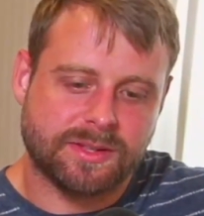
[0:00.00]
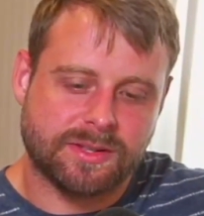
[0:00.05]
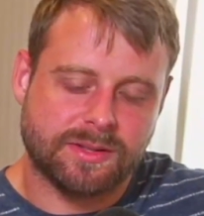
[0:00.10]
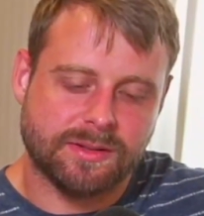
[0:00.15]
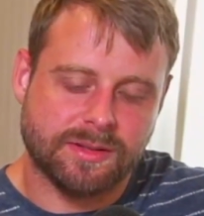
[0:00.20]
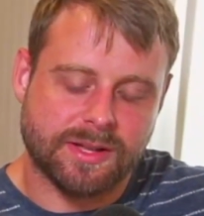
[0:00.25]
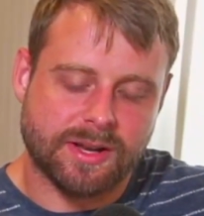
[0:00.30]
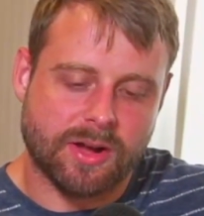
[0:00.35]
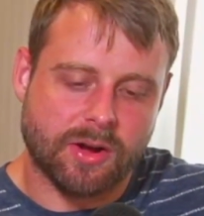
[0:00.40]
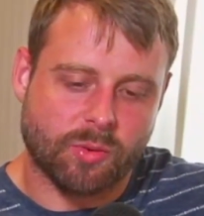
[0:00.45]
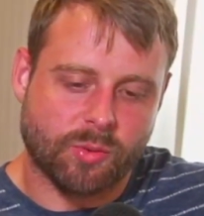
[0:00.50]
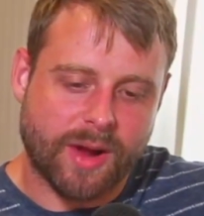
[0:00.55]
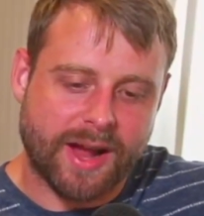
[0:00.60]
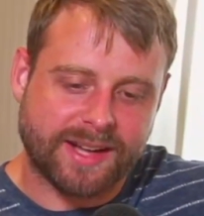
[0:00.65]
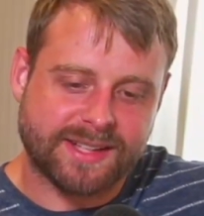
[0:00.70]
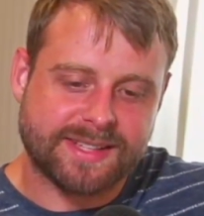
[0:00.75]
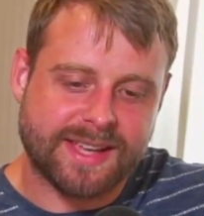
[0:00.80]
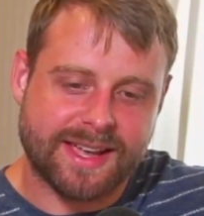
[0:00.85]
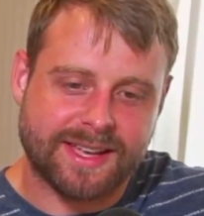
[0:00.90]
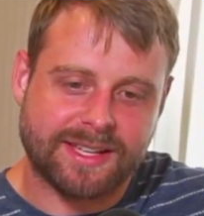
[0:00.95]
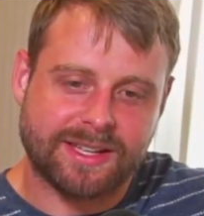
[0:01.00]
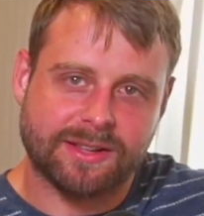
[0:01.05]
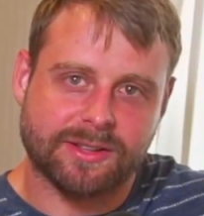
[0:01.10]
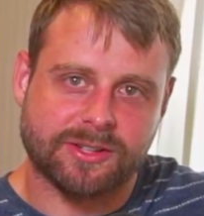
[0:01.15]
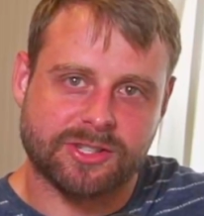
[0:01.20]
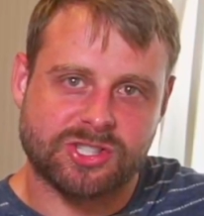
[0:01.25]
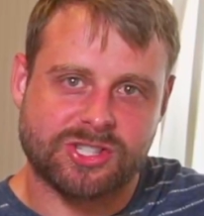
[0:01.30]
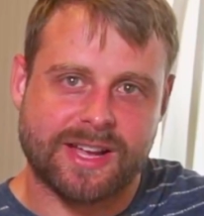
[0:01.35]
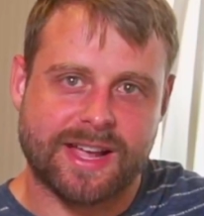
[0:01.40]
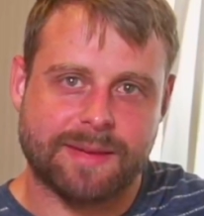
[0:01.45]
you know,
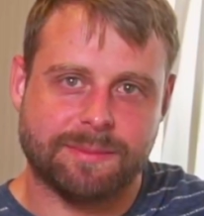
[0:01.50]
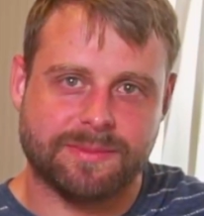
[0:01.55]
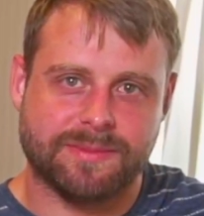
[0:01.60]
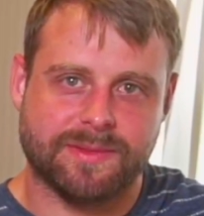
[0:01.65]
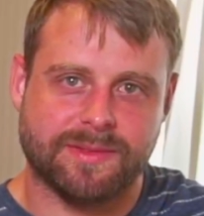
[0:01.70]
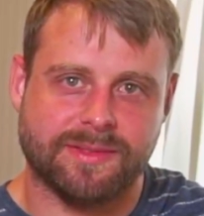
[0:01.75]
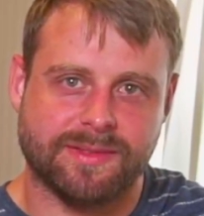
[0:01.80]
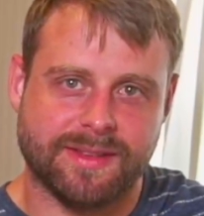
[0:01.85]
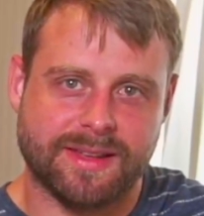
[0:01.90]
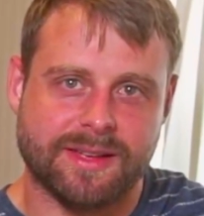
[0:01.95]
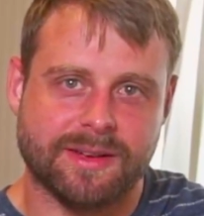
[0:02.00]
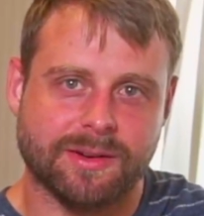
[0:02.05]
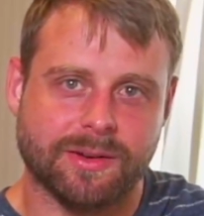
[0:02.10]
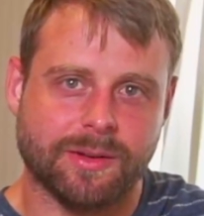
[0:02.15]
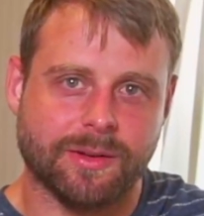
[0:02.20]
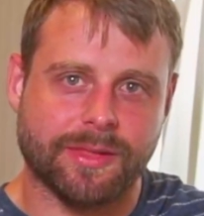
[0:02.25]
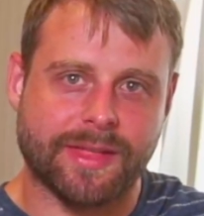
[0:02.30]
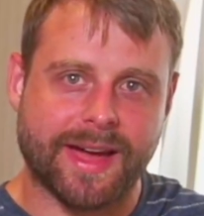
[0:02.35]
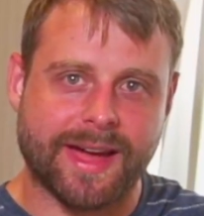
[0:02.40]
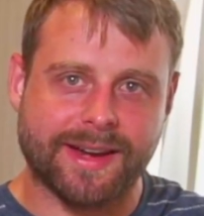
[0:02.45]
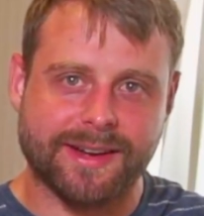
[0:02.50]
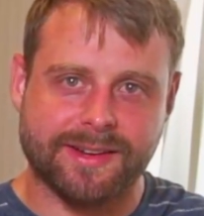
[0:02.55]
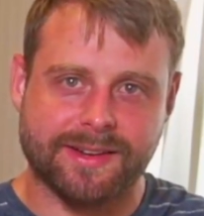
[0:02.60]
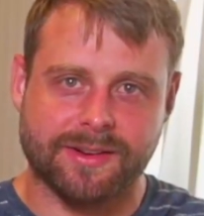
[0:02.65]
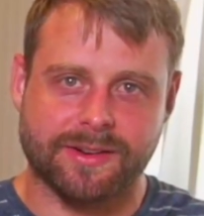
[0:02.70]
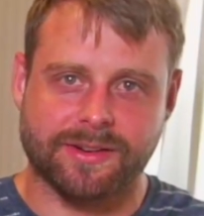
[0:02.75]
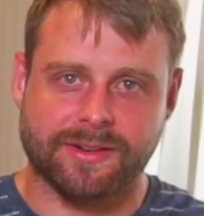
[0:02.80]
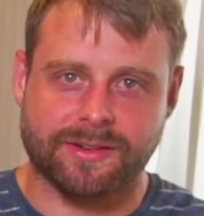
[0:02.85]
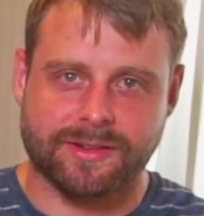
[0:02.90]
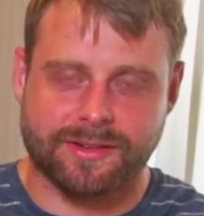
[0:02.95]
rectangular shape deal that
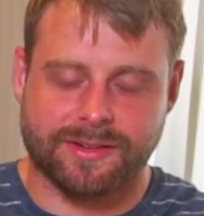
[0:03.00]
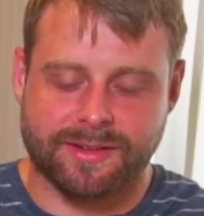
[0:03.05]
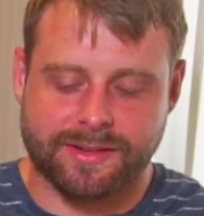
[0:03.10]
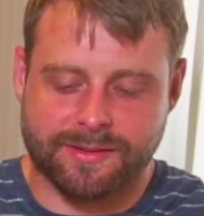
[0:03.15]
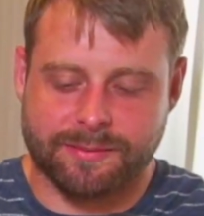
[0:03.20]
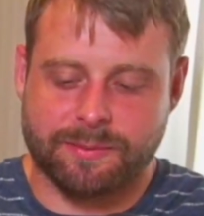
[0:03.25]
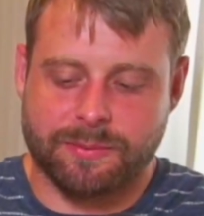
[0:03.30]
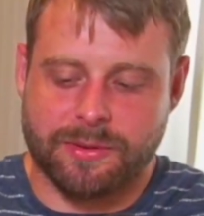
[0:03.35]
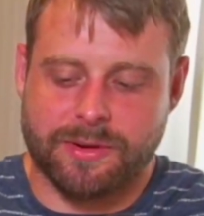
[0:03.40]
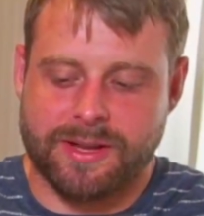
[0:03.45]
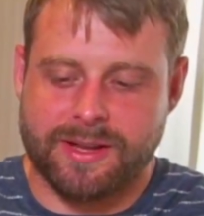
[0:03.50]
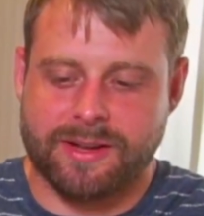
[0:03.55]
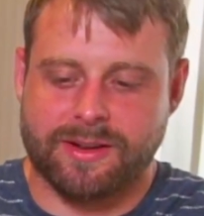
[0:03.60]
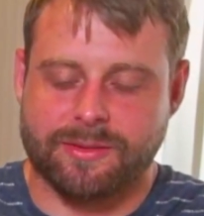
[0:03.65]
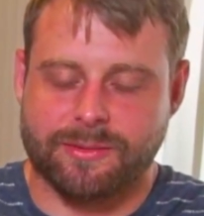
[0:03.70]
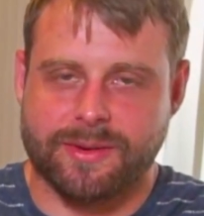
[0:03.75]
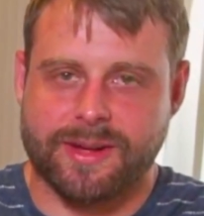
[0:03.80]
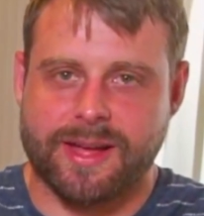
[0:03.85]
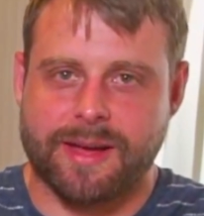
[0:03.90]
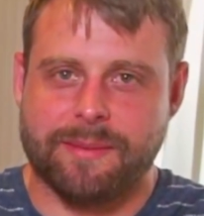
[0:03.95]
you're putting your,